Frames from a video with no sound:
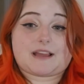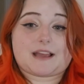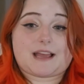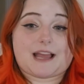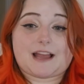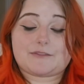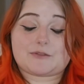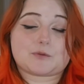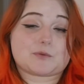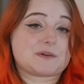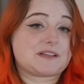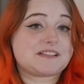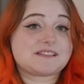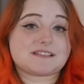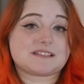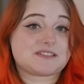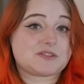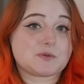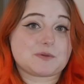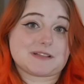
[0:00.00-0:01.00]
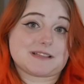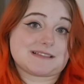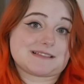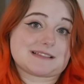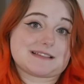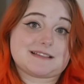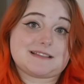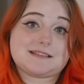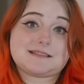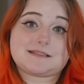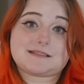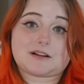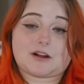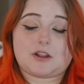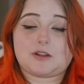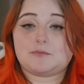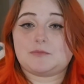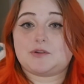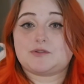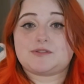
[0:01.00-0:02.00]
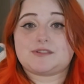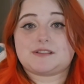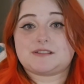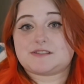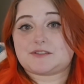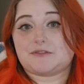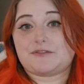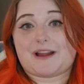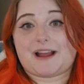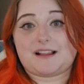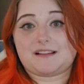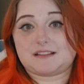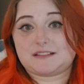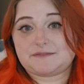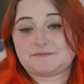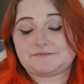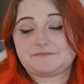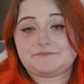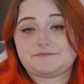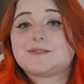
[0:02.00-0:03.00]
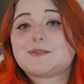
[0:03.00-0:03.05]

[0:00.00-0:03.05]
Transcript: have a reason to exist. All emotions are valid.